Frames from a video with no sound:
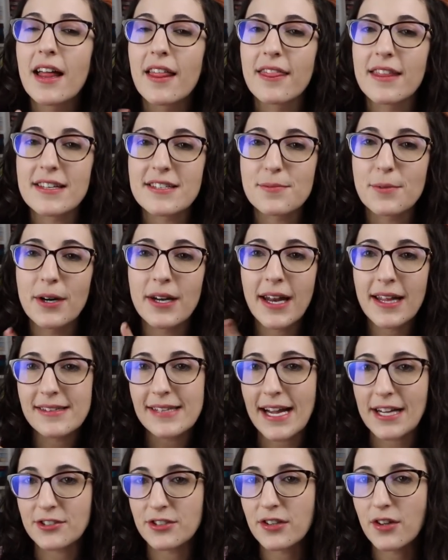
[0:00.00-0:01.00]
This one is
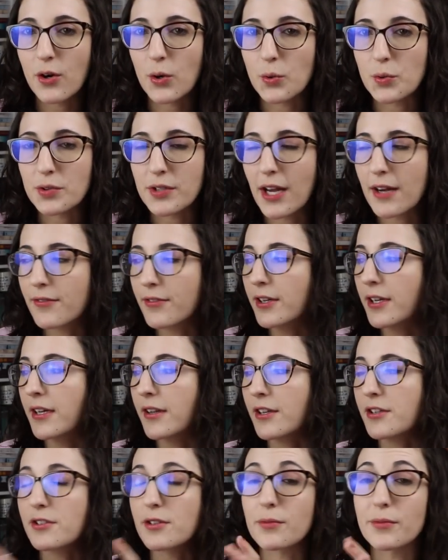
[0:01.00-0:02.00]
actually the old cover.
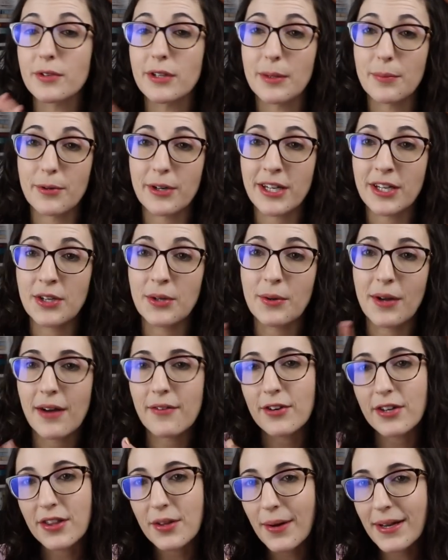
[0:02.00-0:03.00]
There's a really pretty new
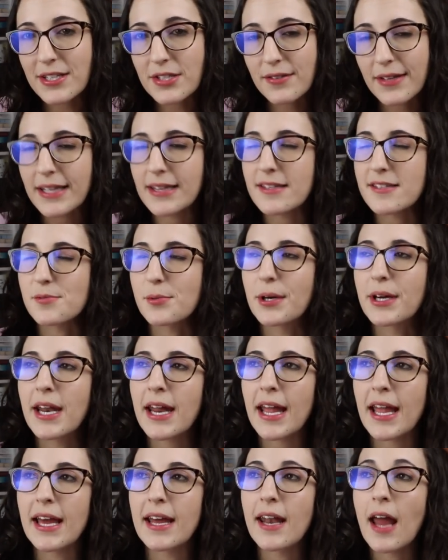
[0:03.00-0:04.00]
cover, though I do like this one,
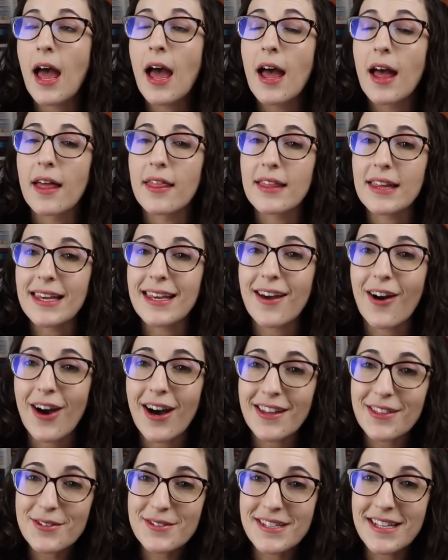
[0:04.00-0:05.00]
and the
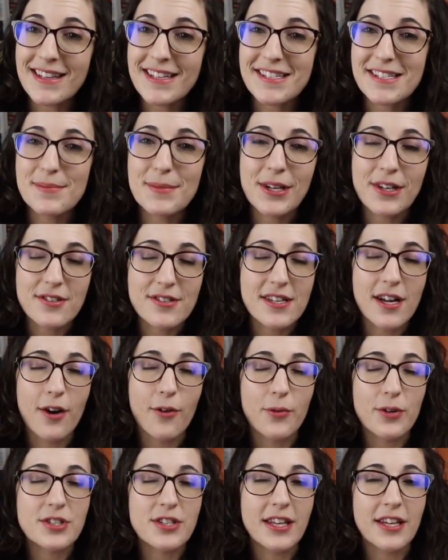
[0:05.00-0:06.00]
author sent this to me
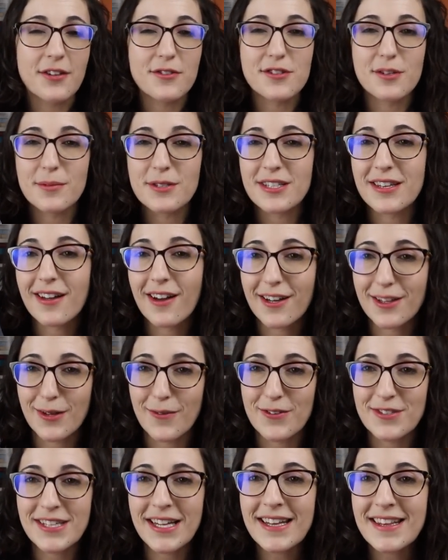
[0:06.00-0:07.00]
herself, which thank you so much to the
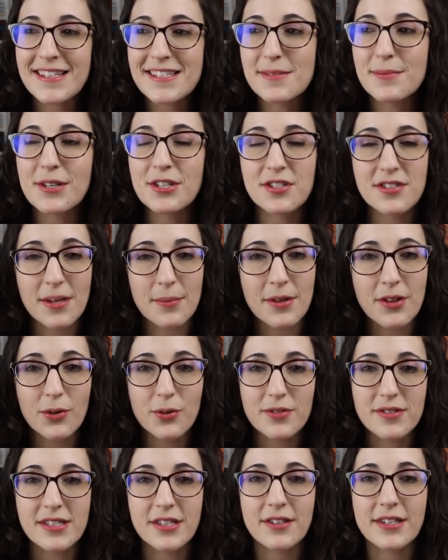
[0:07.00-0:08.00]
author for sending this to me. She sent me the
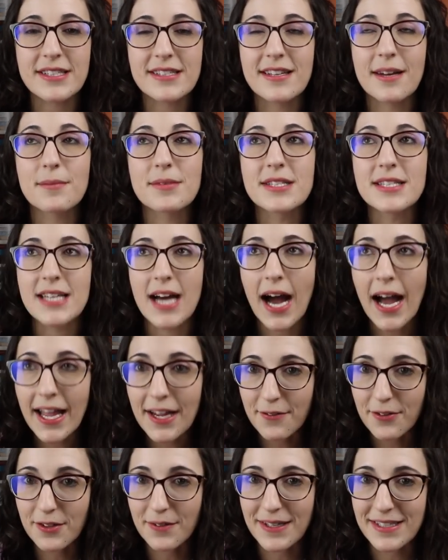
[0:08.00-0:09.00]
whole series, and I'm
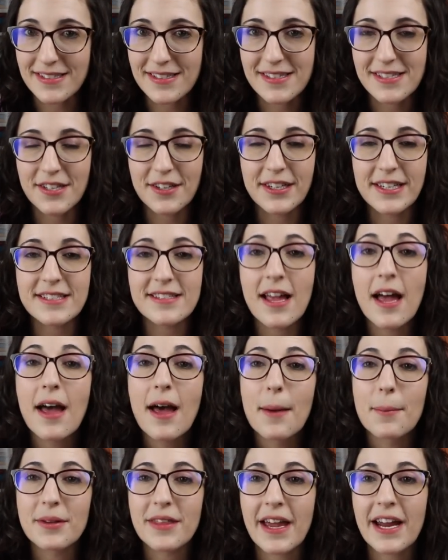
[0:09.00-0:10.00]
dying for the rest of the series,
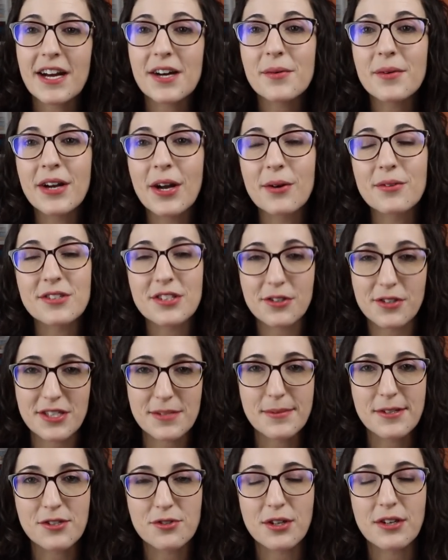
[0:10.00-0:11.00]
but the heroine owns a
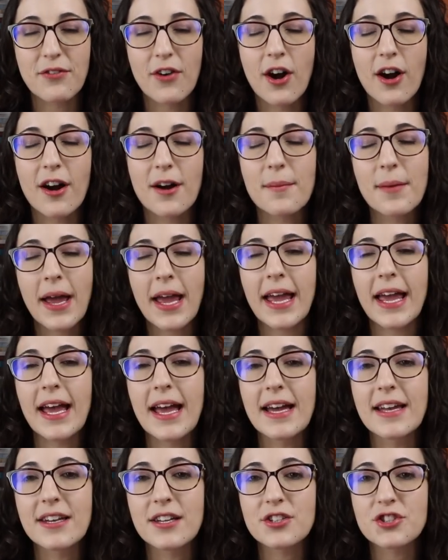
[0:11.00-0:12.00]
Christmas tree farm,
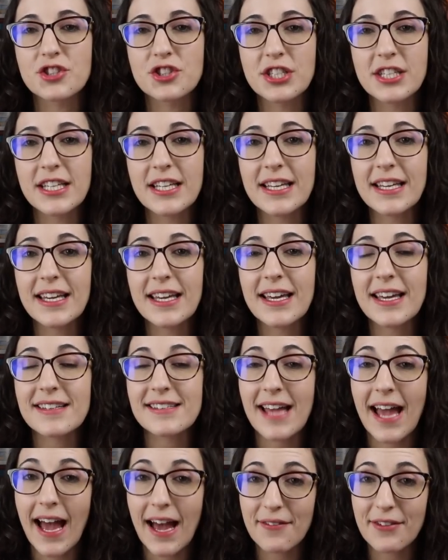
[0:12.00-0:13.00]
and she
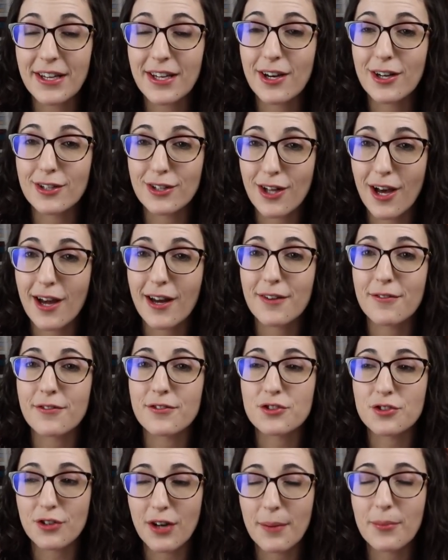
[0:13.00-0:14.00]
is having a lot
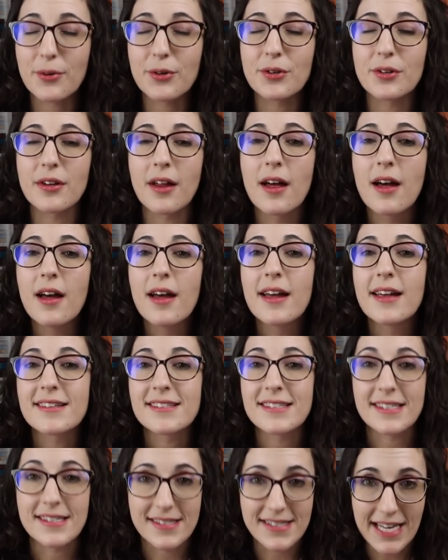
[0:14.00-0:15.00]
of trouble
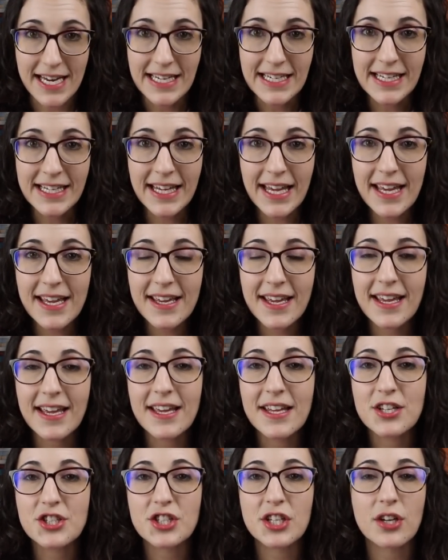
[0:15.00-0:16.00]
sustaining it,
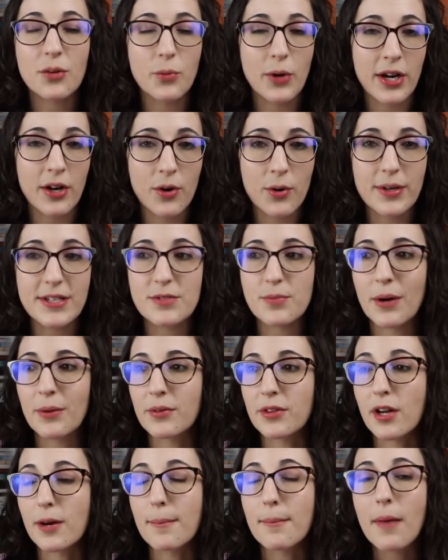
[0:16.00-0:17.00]
and she had always went
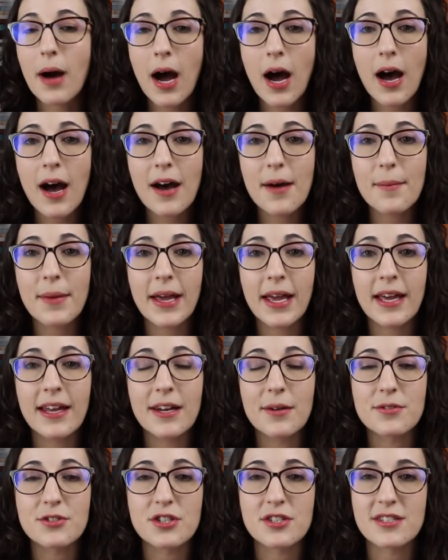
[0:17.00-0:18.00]
with her mom,
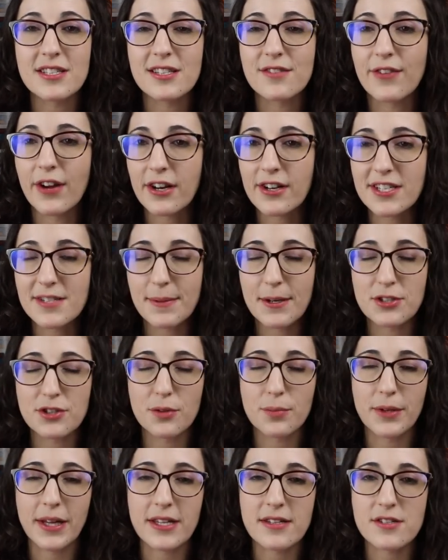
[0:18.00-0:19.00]
and it was just this very
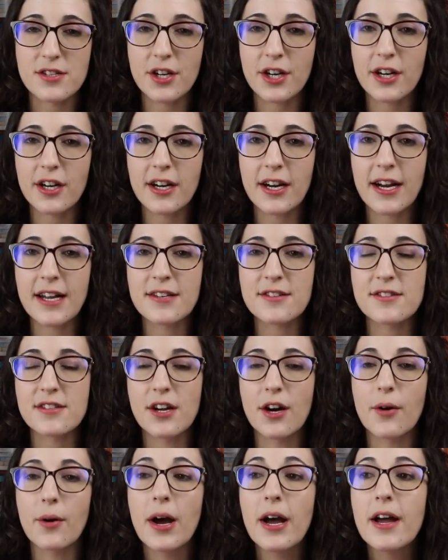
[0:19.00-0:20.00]
special place to her, and
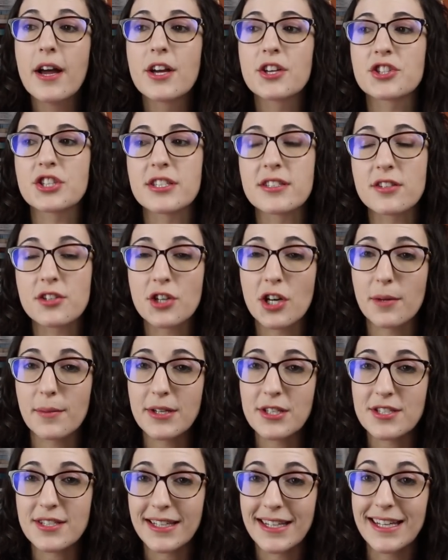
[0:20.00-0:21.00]
so she's determined
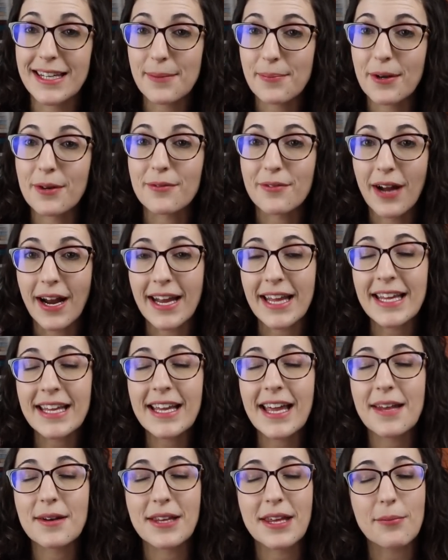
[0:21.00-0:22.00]
to keep it
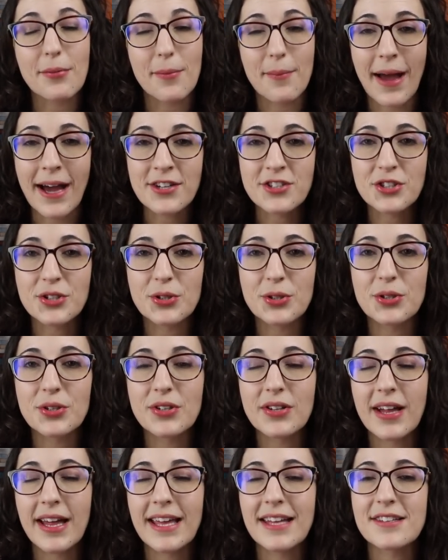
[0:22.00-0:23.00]
running and keep it
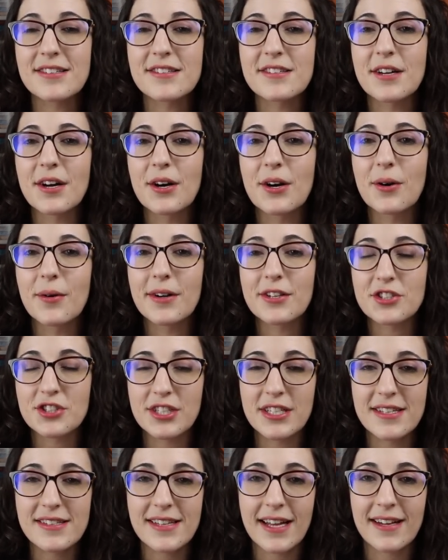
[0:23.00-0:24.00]
magical, and so
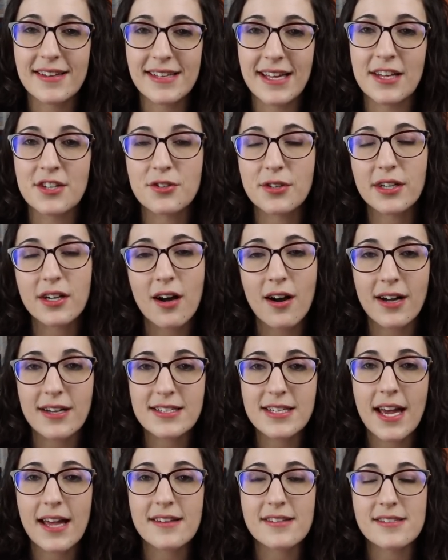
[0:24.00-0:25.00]
she decides to enter a
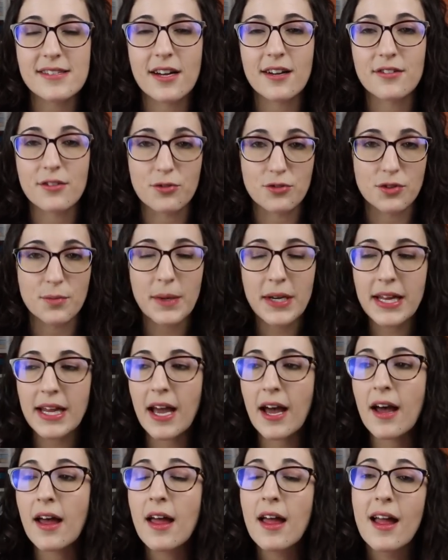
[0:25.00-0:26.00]
contest on social
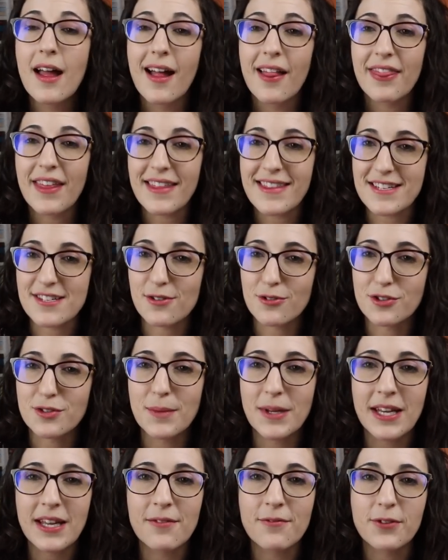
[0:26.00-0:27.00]
media that the
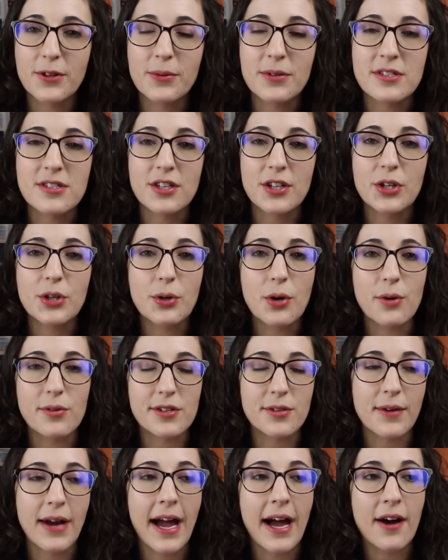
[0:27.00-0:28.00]
social media influencer who
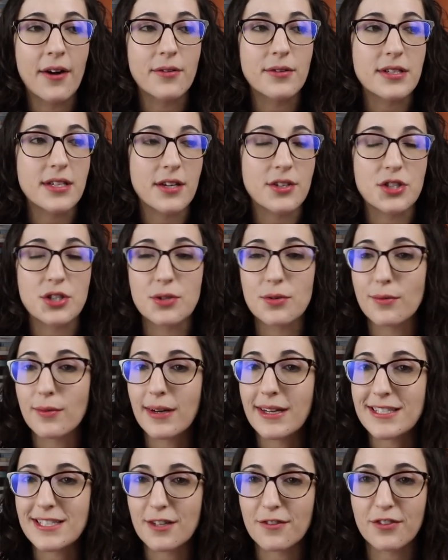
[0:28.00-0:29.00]
goes around
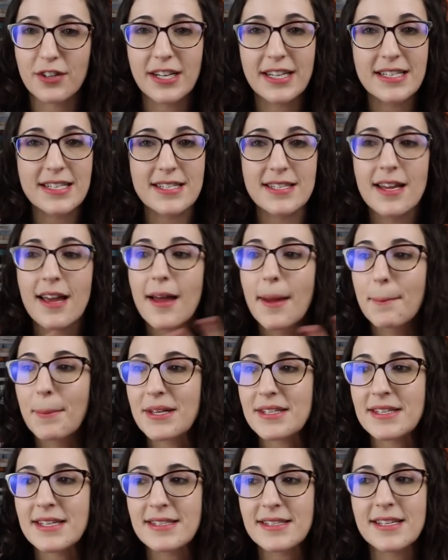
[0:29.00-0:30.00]
to different
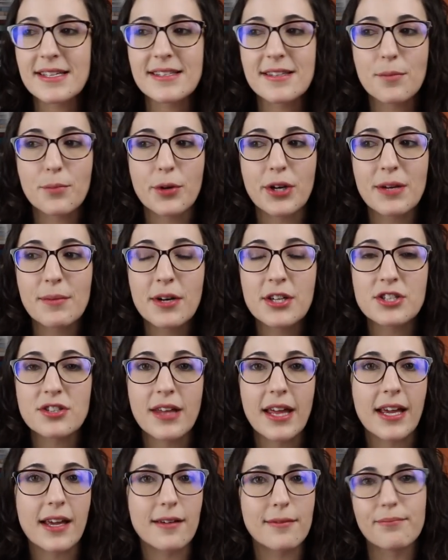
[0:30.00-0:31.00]
businesses and pretty much
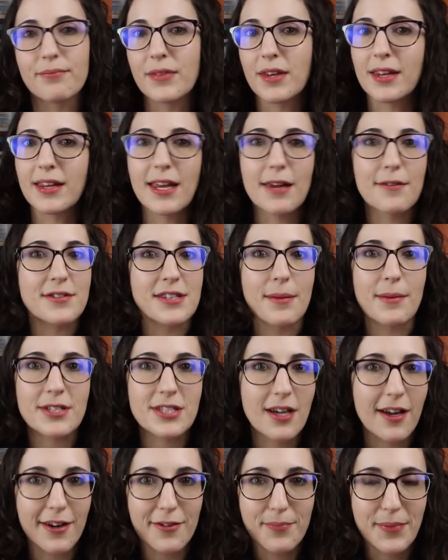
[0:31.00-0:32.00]
like gives them a
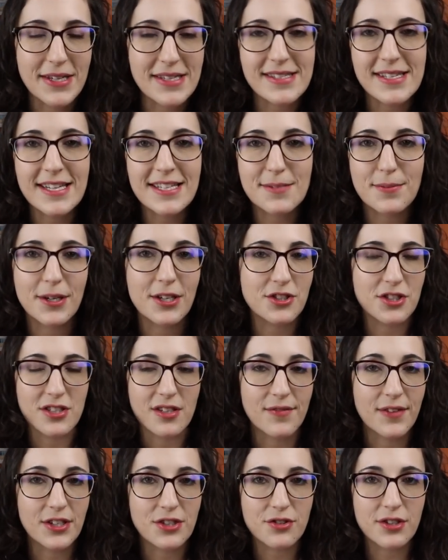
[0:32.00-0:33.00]
ton of business because
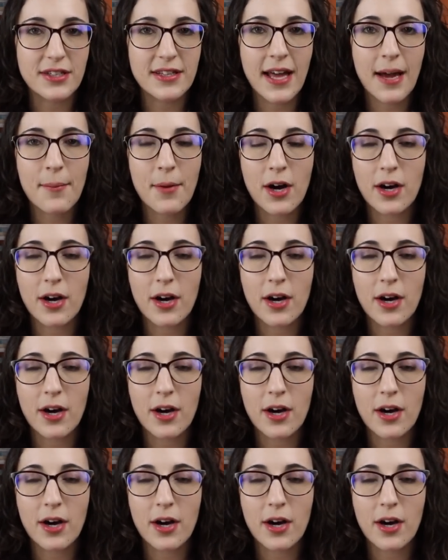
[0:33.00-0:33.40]
she's featuring them